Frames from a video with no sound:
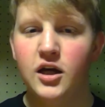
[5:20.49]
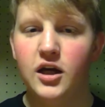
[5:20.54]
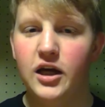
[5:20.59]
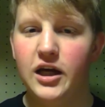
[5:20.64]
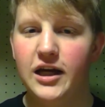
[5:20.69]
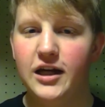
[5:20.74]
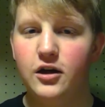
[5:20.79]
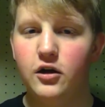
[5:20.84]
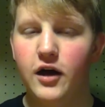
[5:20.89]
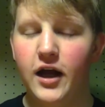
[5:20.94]

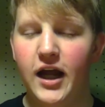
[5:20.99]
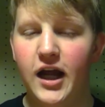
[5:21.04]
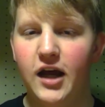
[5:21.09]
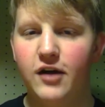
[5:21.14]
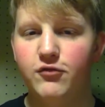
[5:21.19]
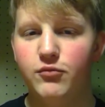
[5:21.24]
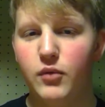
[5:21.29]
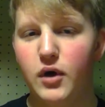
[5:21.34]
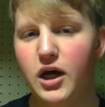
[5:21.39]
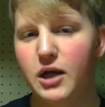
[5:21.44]
and I'll
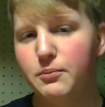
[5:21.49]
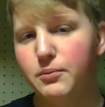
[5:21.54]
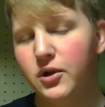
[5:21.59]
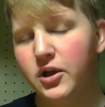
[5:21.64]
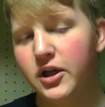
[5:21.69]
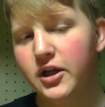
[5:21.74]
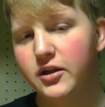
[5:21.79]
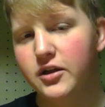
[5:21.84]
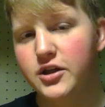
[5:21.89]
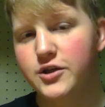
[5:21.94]
have my
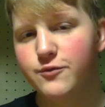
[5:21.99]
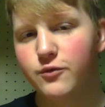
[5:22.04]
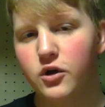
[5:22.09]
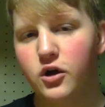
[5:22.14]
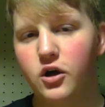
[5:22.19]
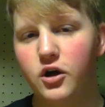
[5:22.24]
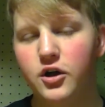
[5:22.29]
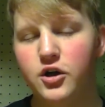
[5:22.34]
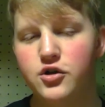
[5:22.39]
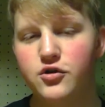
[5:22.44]
playlist with
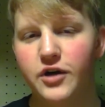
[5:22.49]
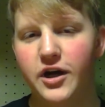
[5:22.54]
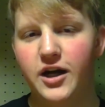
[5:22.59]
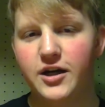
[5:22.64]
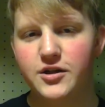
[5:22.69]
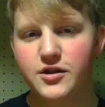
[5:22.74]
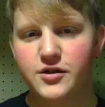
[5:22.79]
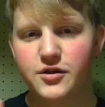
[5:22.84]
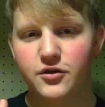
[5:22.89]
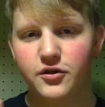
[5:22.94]
haunted
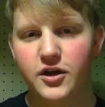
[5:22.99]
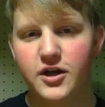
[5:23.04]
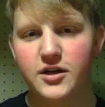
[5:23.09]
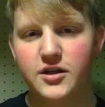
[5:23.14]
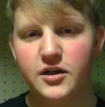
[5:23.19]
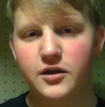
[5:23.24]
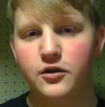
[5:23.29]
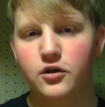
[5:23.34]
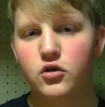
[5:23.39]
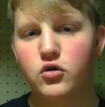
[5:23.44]
attractions linked
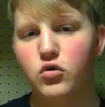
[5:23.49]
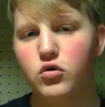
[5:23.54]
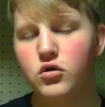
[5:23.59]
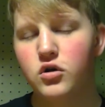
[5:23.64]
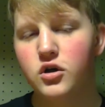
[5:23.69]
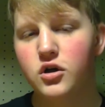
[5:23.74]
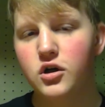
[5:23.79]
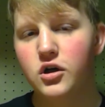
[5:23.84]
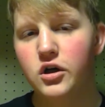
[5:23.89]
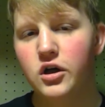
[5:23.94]
in the
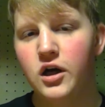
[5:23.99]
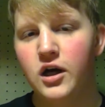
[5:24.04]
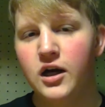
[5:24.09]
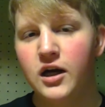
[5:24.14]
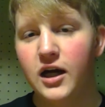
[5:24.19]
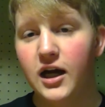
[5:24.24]
corner.